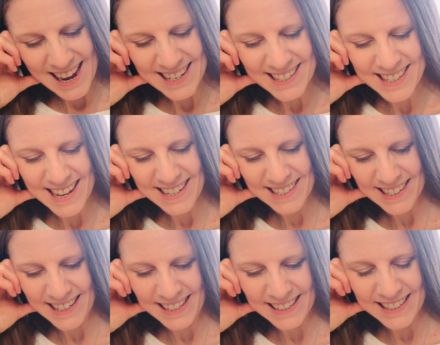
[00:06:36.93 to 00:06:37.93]
says
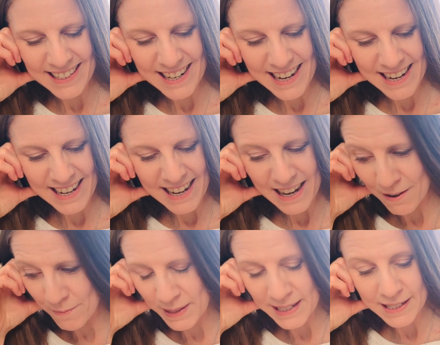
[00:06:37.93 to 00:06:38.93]
in
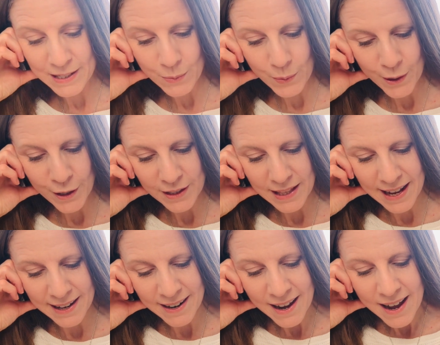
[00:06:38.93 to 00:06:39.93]
his work
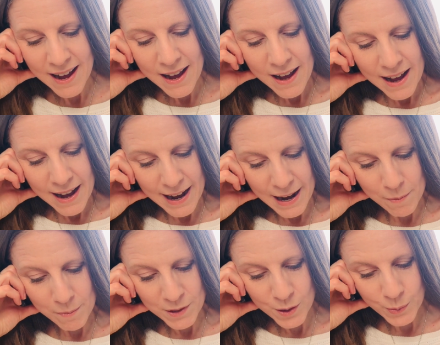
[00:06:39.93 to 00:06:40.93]
that
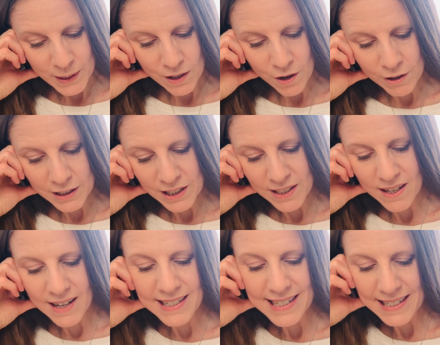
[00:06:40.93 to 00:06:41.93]
sweet orange is
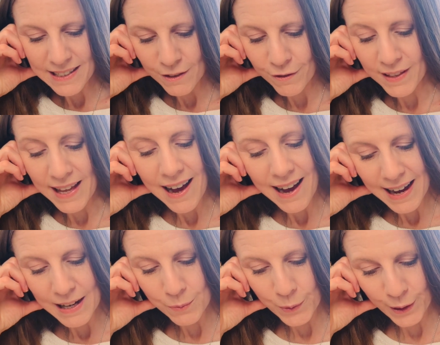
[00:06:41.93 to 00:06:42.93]
ideal for the
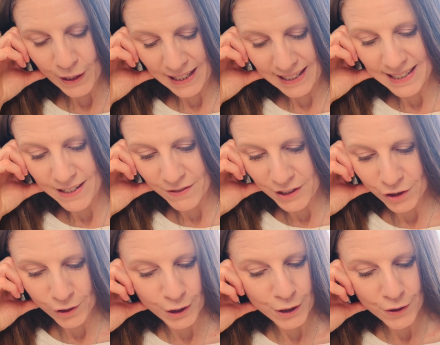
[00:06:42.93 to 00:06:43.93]
hardworking
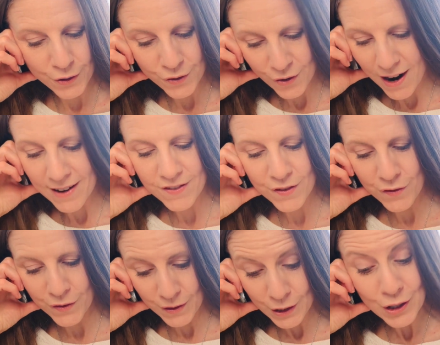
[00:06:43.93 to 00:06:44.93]
individual who strives
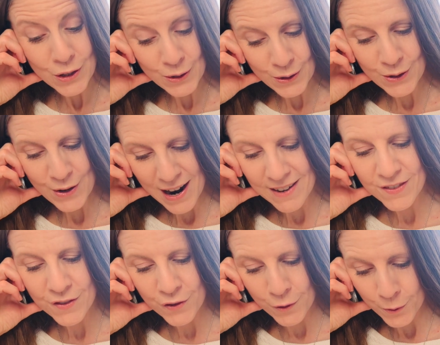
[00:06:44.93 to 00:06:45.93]

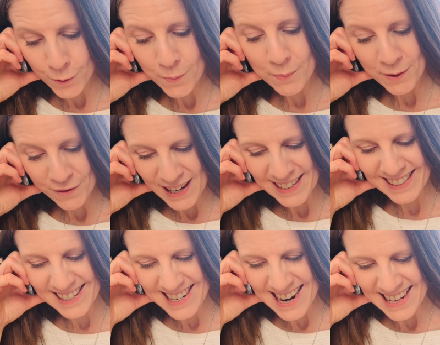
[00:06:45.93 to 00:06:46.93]
for
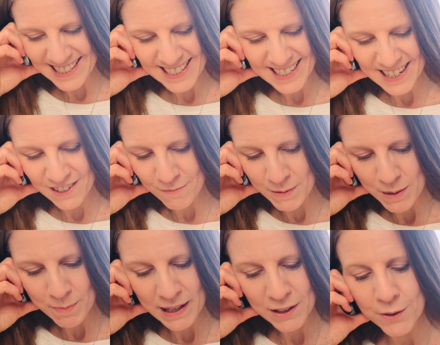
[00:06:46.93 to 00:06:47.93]
perfection and achievement,
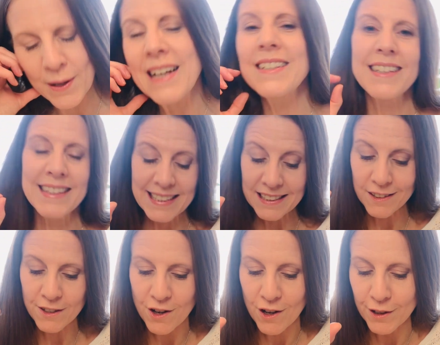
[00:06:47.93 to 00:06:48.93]
but who has little
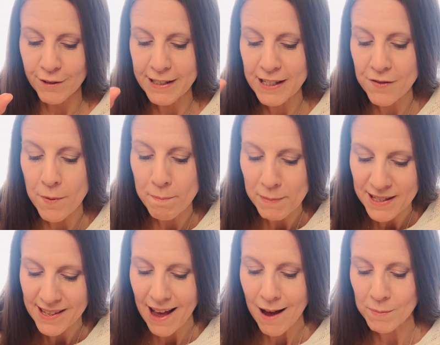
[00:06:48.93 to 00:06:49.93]
tolerance for
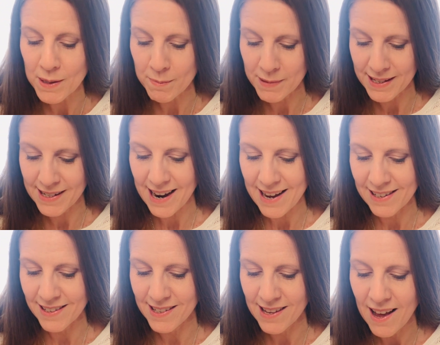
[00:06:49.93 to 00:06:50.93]
mishaps and
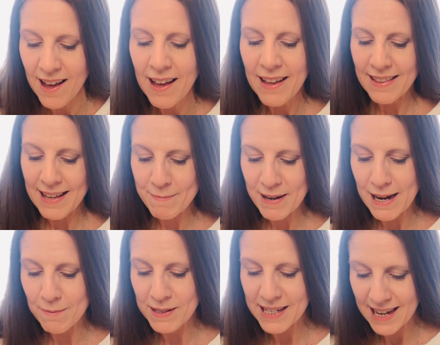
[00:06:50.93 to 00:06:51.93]
mistakes. They
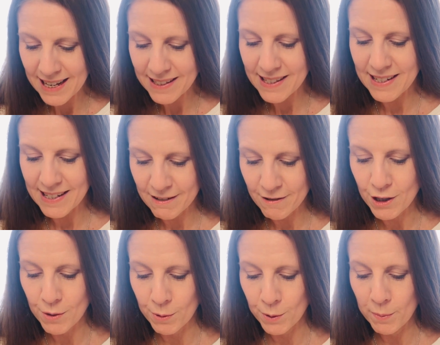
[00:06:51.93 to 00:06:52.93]
become tense and
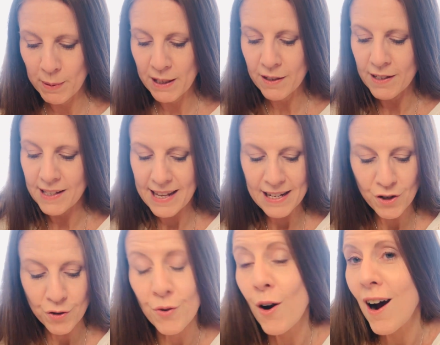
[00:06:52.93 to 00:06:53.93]
irritable because they
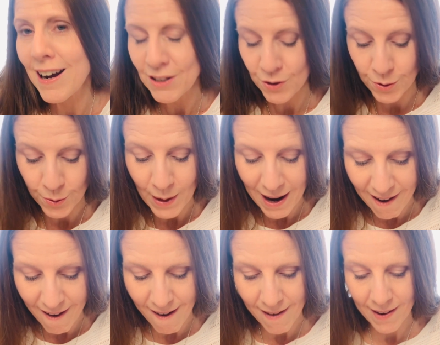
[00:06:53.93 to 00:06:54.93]
try too
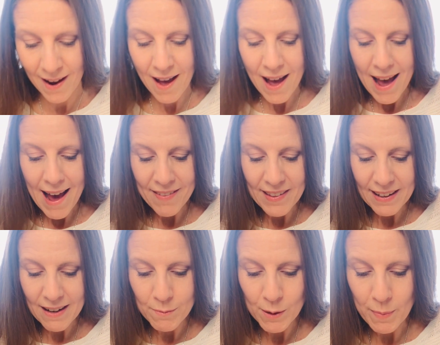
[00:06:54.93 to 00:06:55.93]
hard. And that
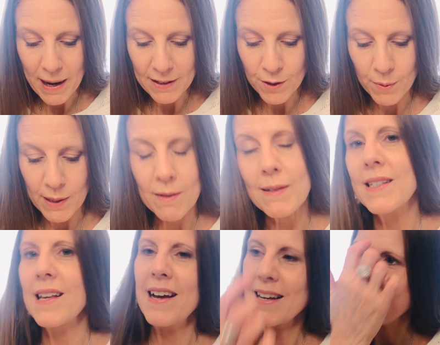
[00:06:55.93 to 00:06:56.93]
comes back to what I was
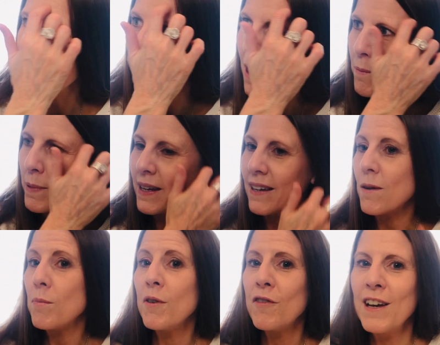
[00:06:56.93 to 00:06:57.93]
saying about being a
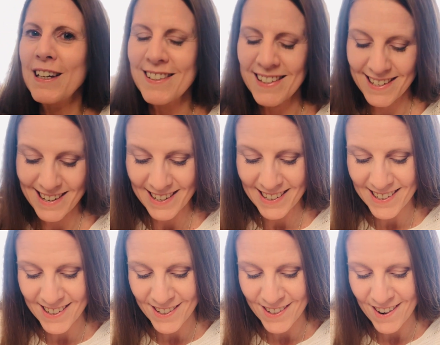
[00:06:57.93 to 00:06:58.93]
perfectionist.
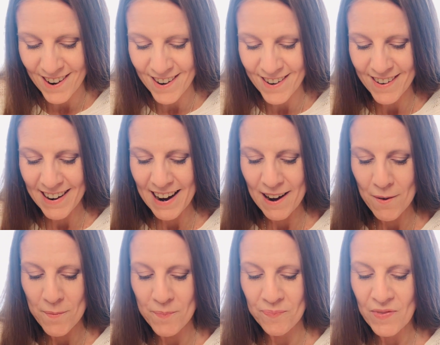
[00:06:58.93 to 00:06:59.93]
So,
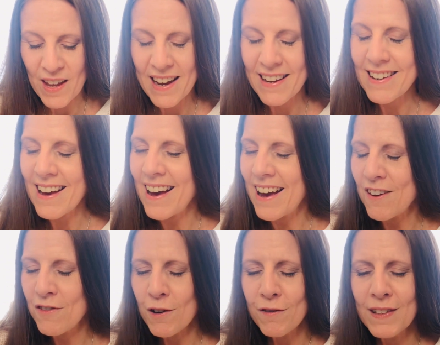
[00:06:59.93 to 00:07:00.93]

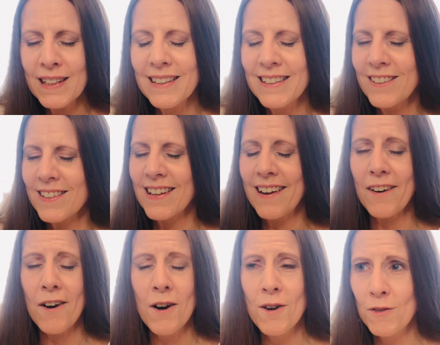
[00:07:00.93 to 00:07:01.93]
if you're feeling like
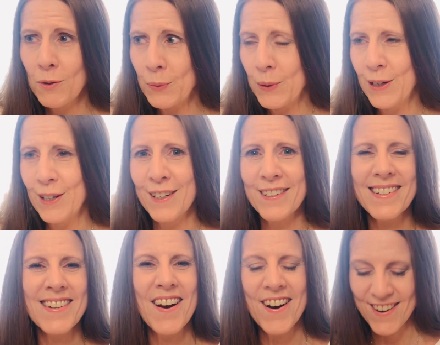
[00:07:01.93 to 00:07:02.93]

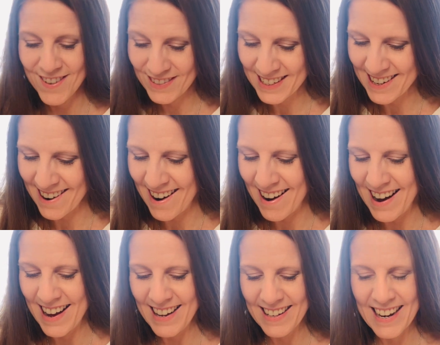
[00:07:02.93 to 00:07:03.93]
overworked,
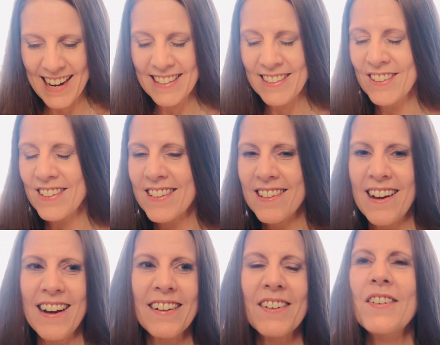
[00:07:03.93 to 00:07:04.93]
overtired, and you're just
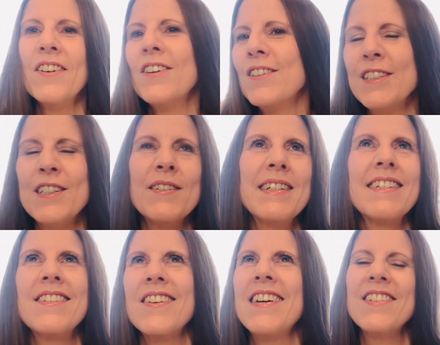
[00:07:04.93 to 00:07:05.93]
like, all you're doing is
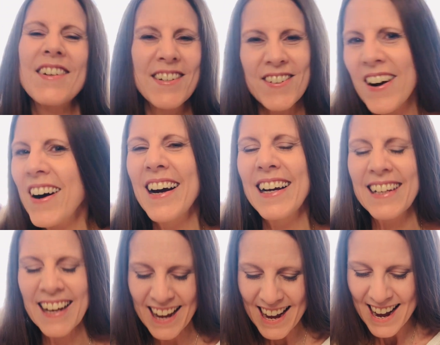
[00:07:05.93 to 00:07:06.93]
trying,
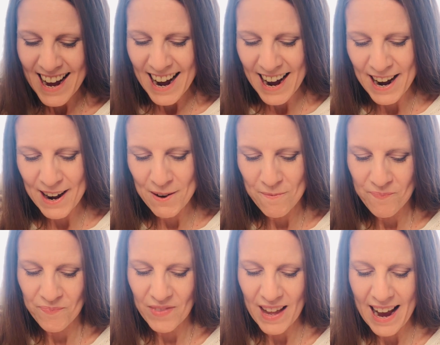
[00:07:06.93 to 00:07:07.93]

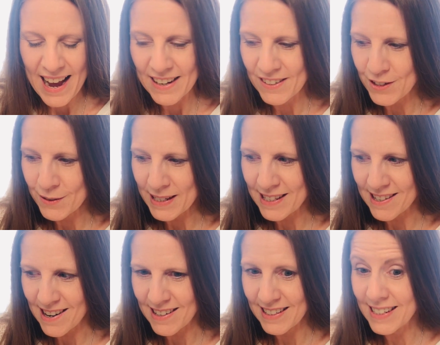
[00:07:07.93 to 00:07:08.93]
and you are
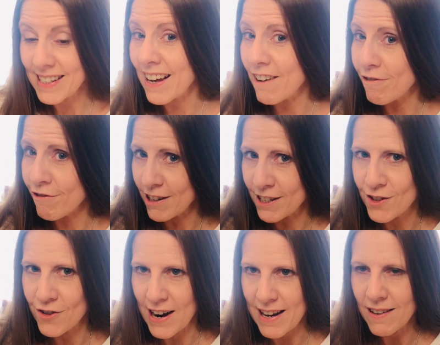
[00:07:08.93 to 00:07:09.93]
starting to get
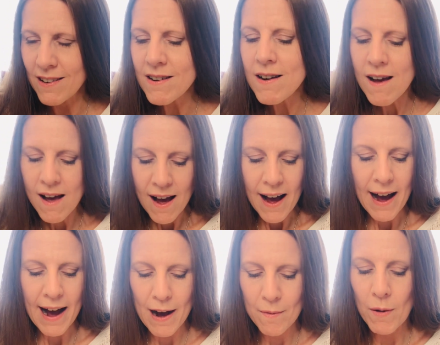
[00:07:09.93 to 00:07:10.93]
frustrated,
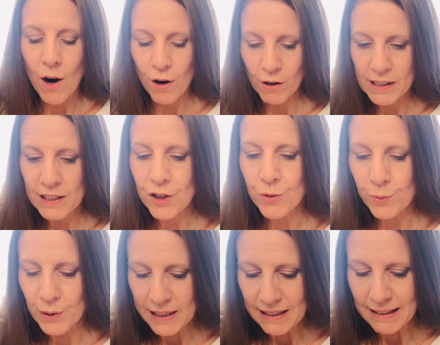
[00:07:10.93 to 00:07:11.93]
orange
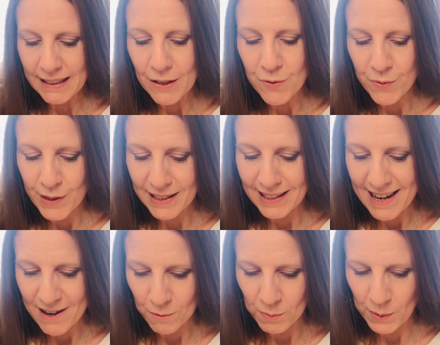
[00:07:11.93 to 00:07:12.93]
really, really
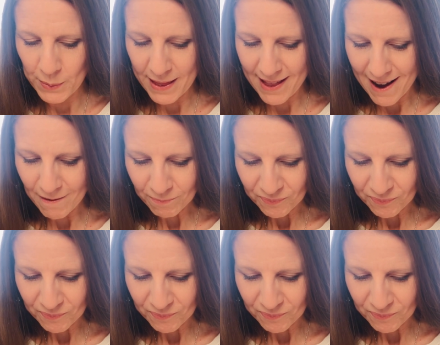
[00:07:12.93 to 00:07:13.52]
helps with that.